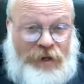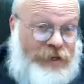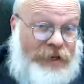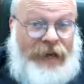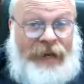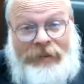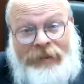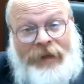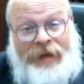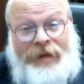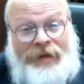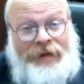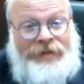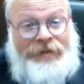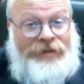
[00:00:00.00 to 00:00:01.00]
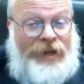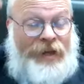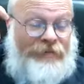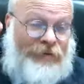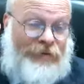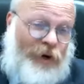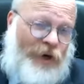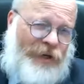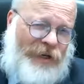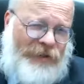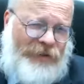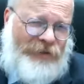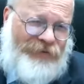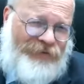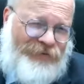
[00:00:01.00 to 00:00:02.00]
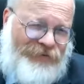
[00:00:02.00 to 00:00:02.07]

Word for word: So you got Leah instead of Rachel.